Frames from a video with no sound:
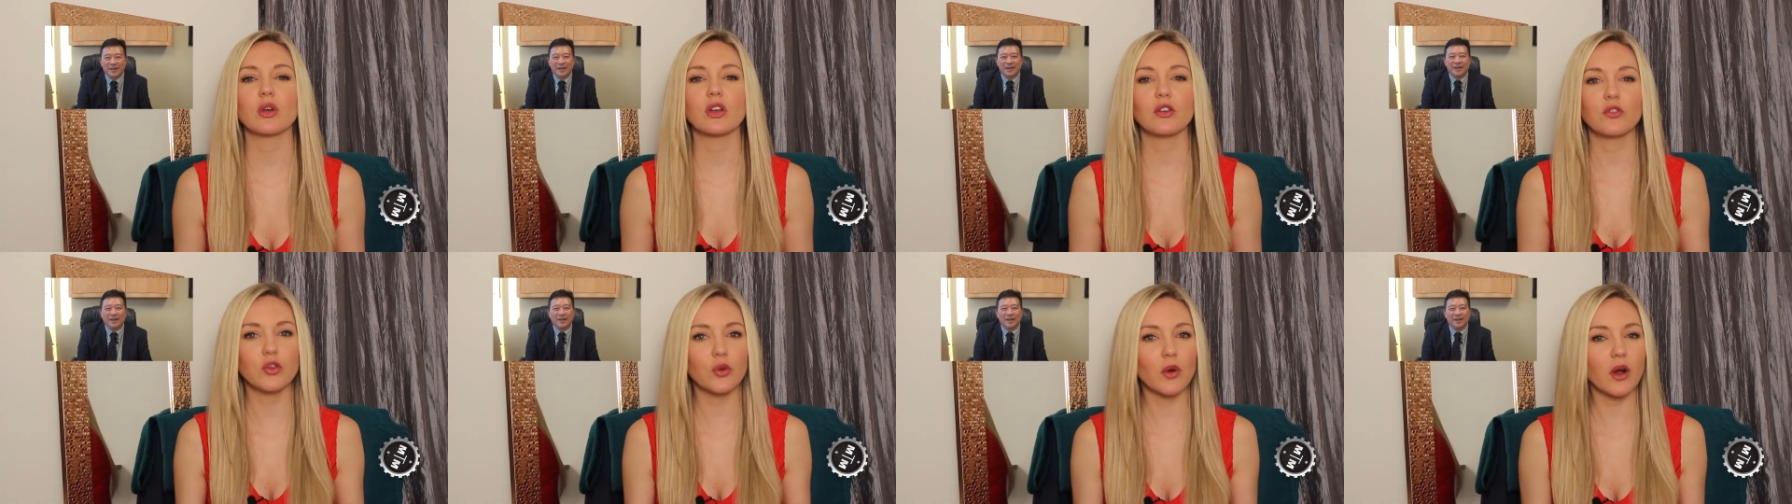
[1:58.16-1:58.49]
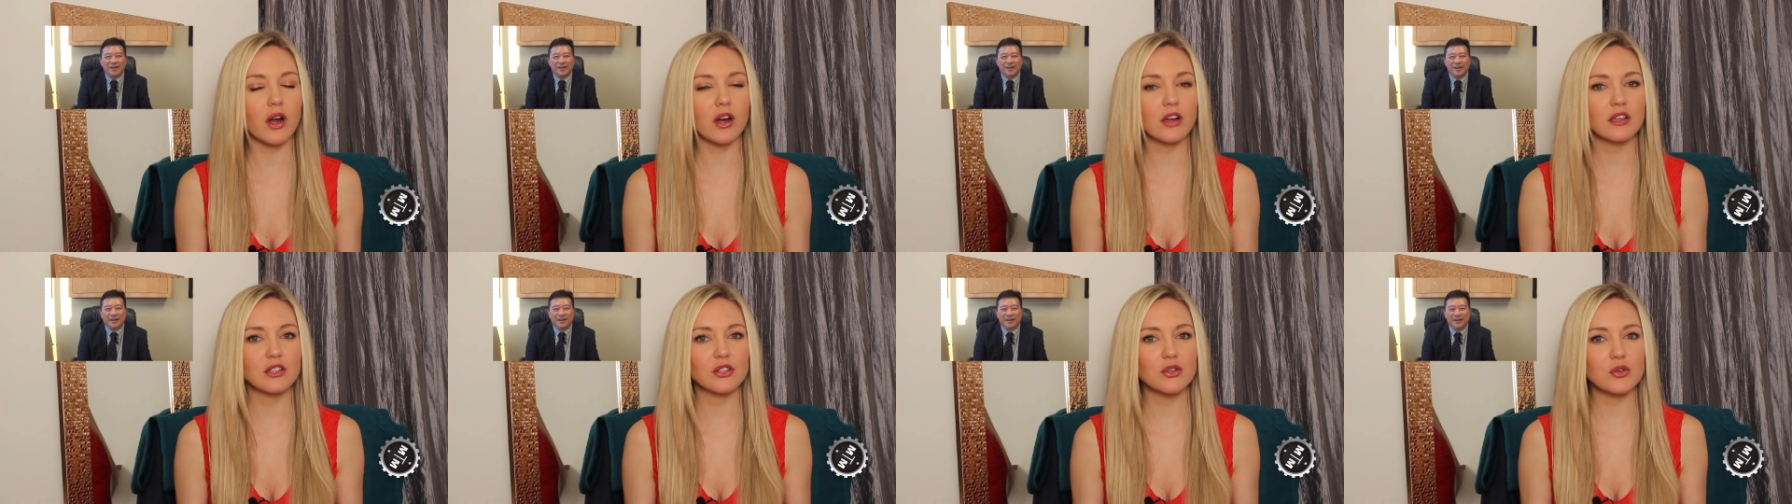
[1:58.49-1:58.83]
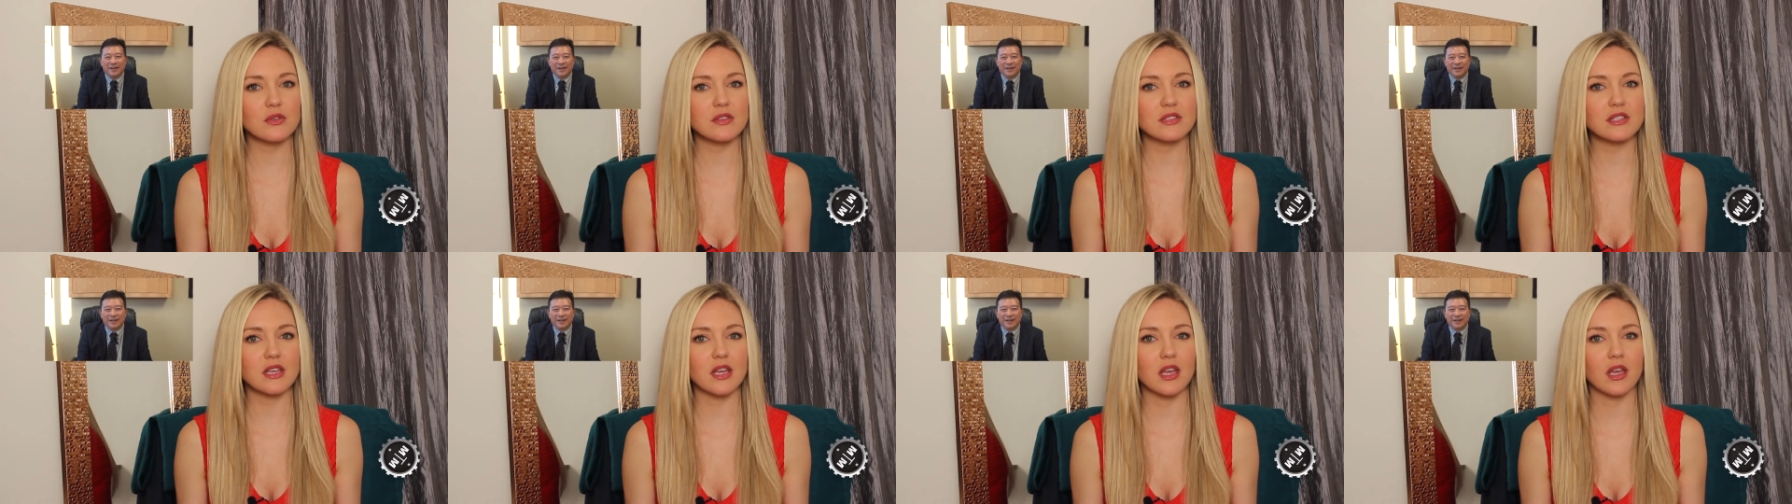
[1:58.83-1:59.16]
if you are
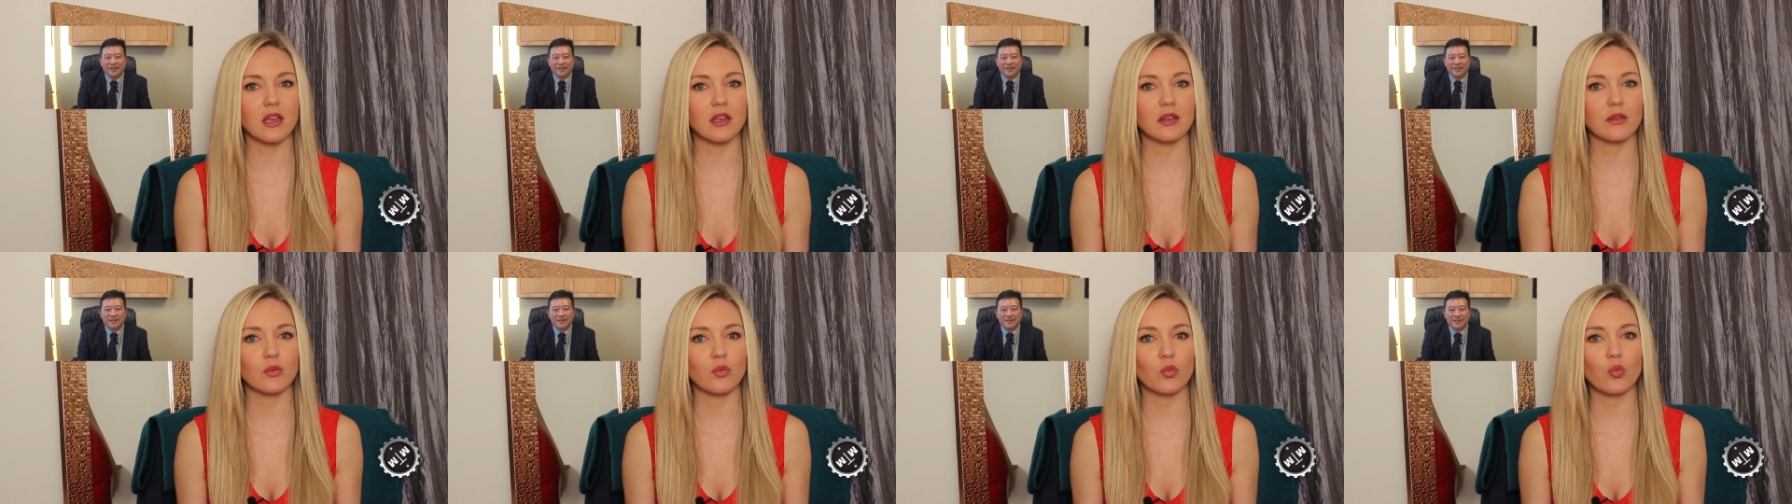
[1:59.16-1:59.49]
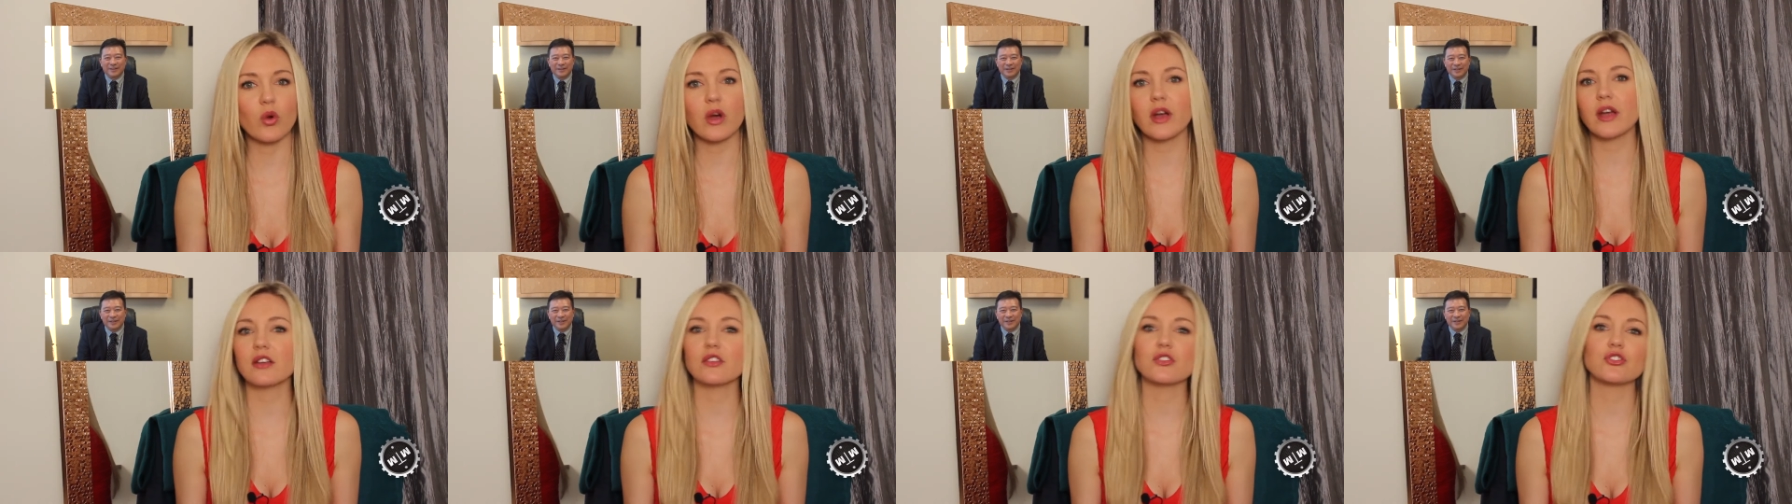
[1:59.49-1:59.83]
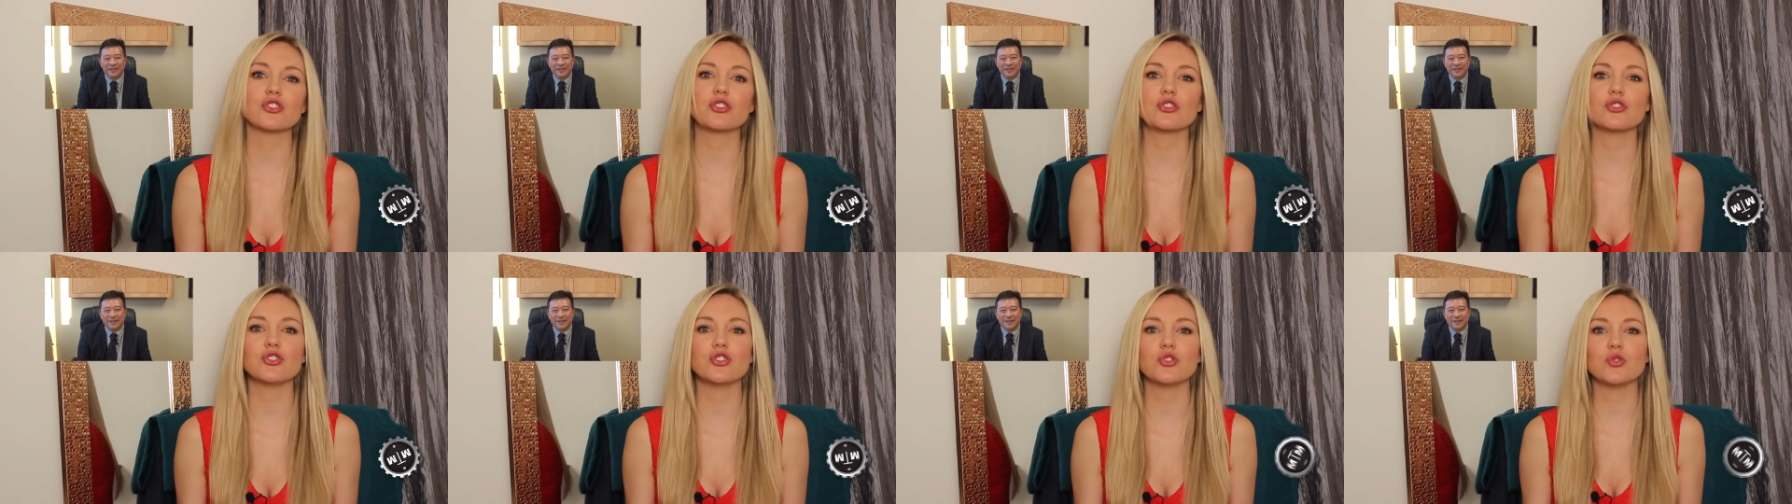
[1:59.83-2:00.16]
losing, what
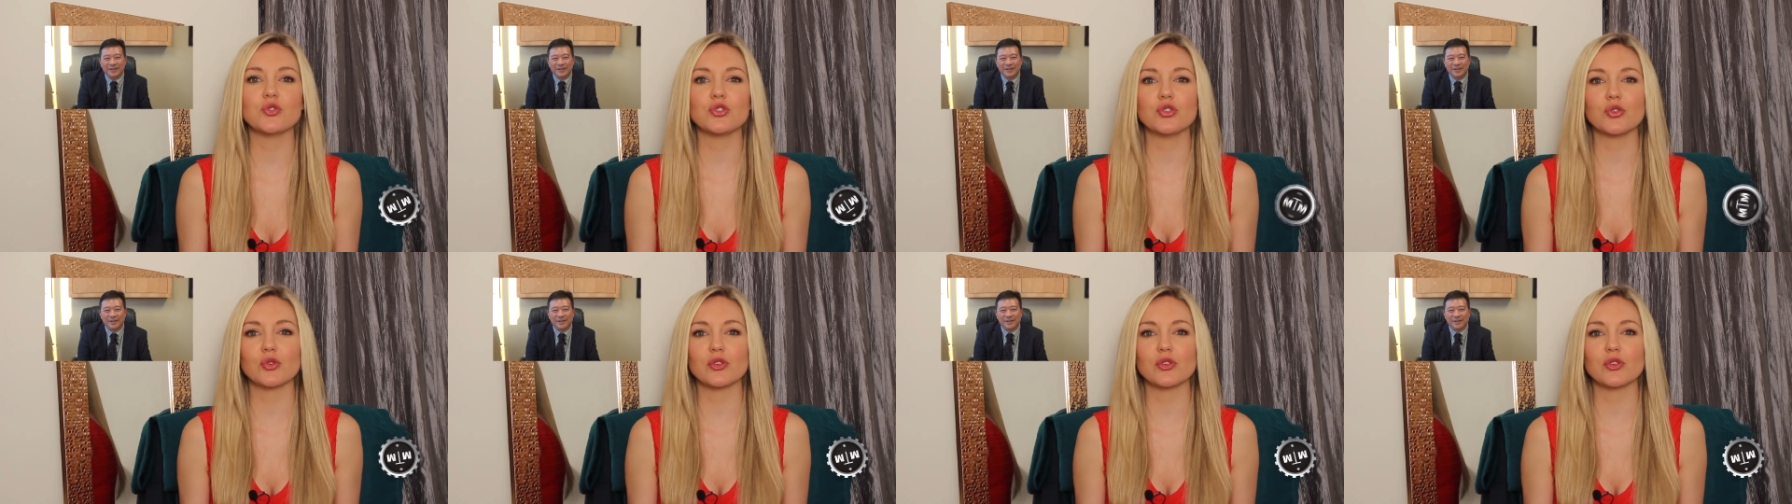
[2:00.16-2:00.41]
should you do